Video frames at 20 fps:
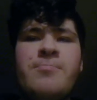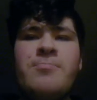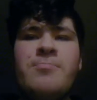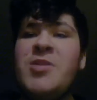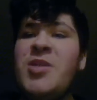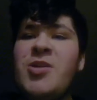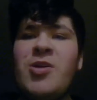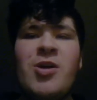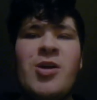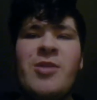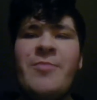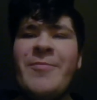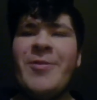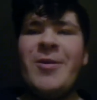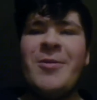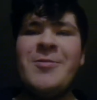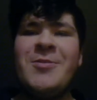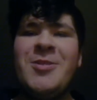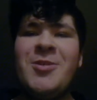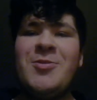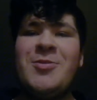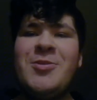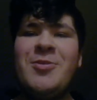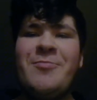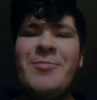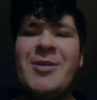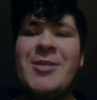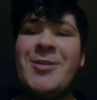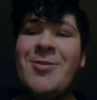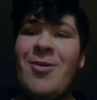you're not going to be on YouTube
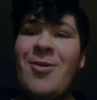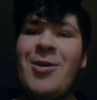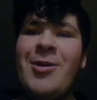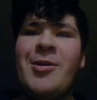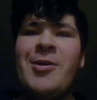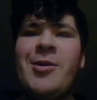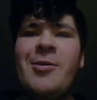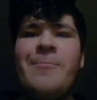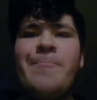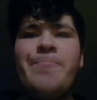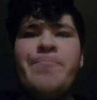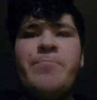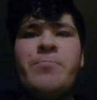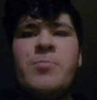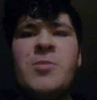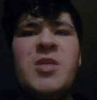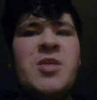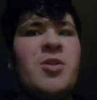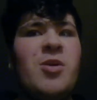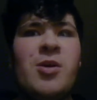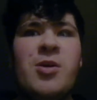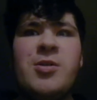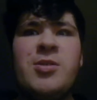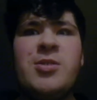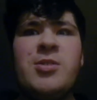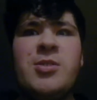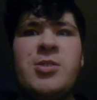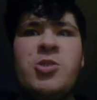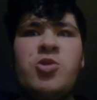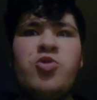much longer. You're not going to
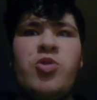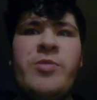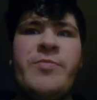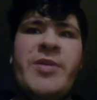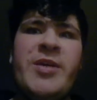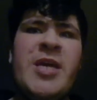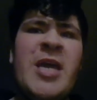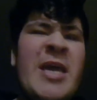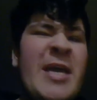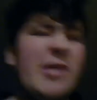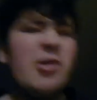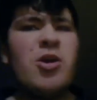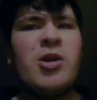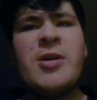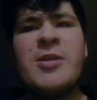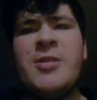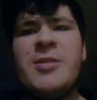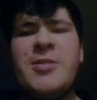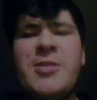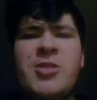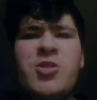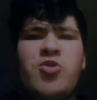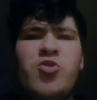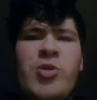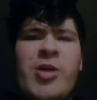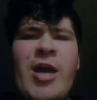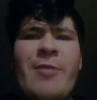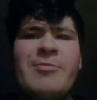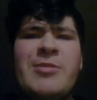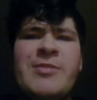destroy me. You're not going to destroy
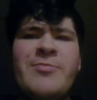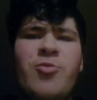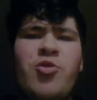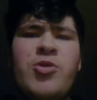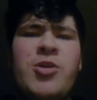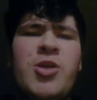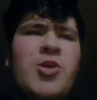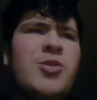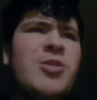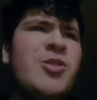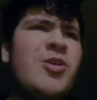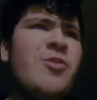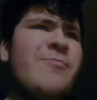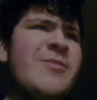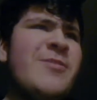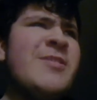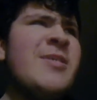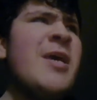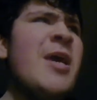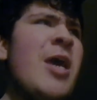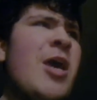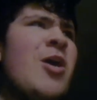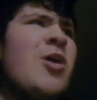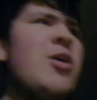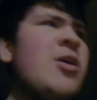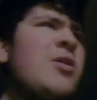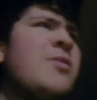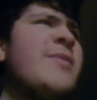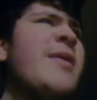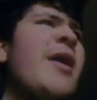other small YouTubers.
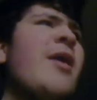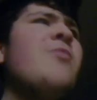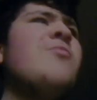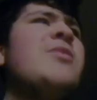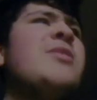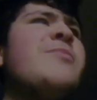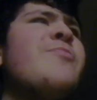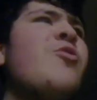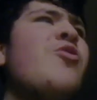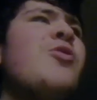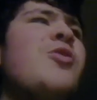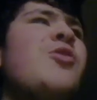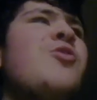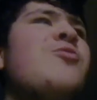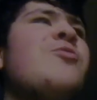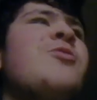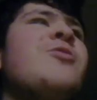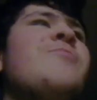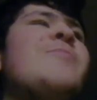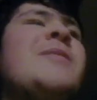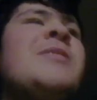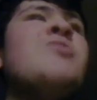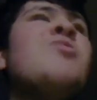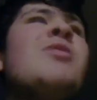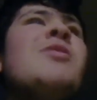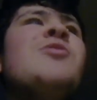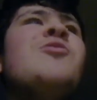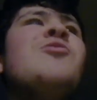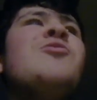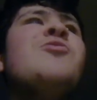Now, the small YouTubers,
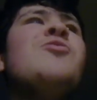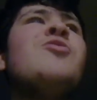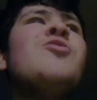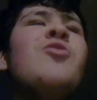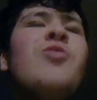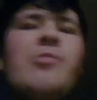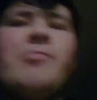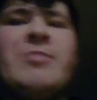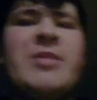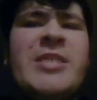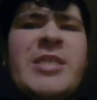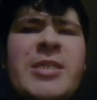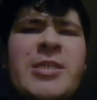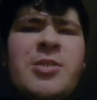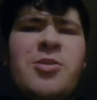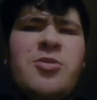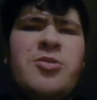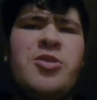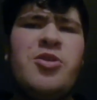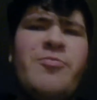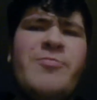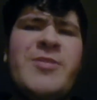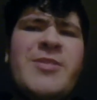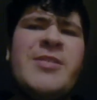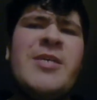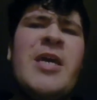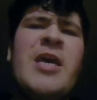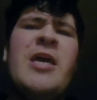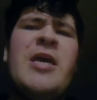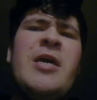what you call them shit YouTubers,
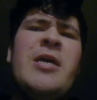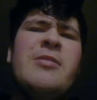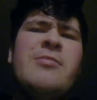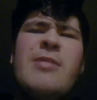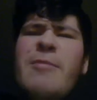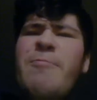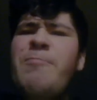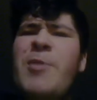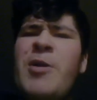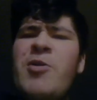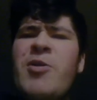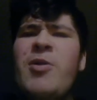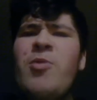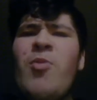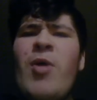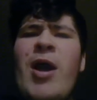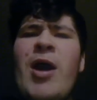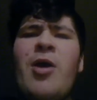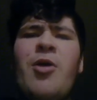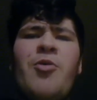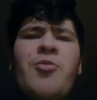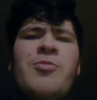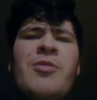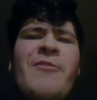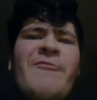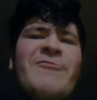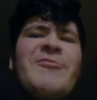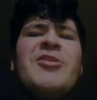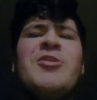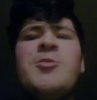that's very well the
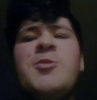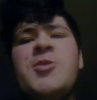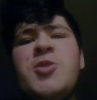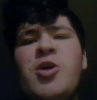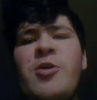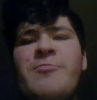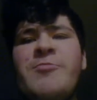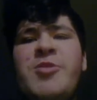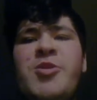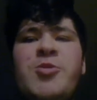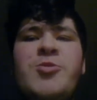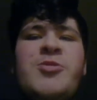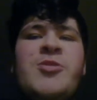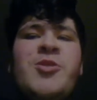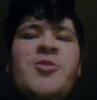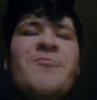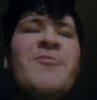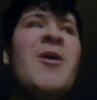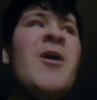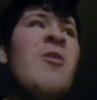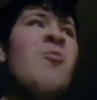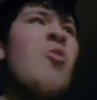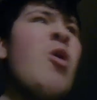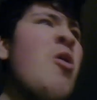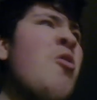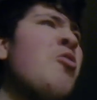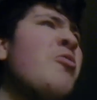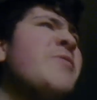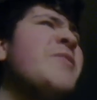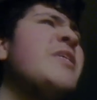future of YouTube.
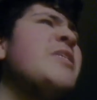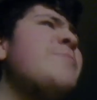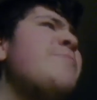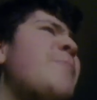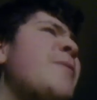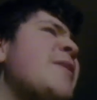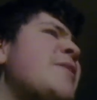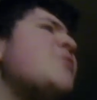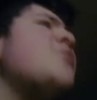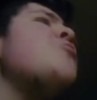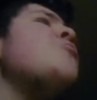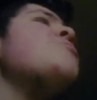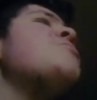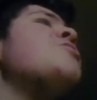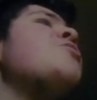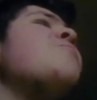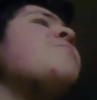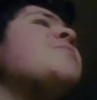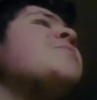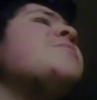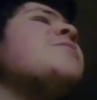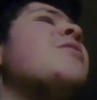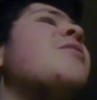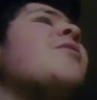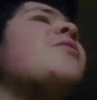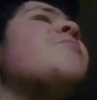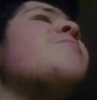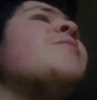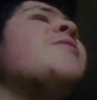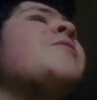Well, these big YouTubers, they're going
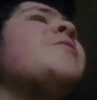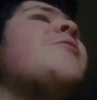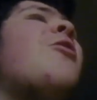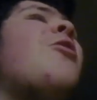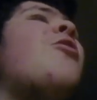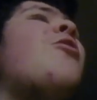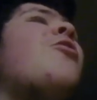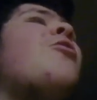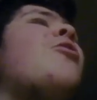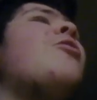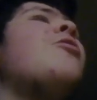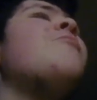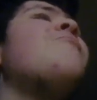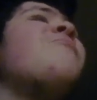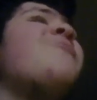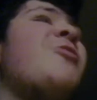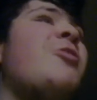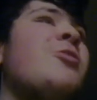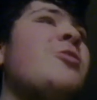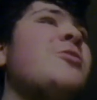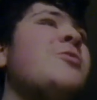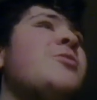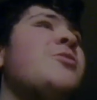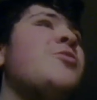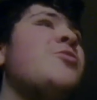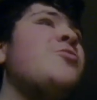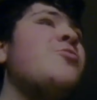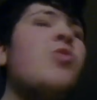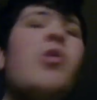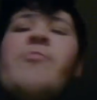to be gone fairly
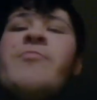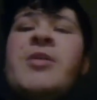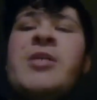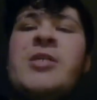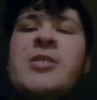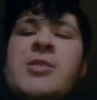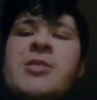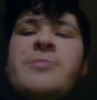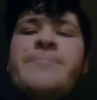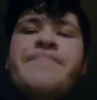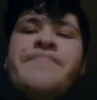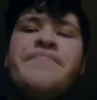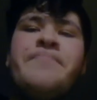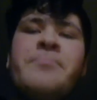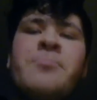soon, I'm guessing.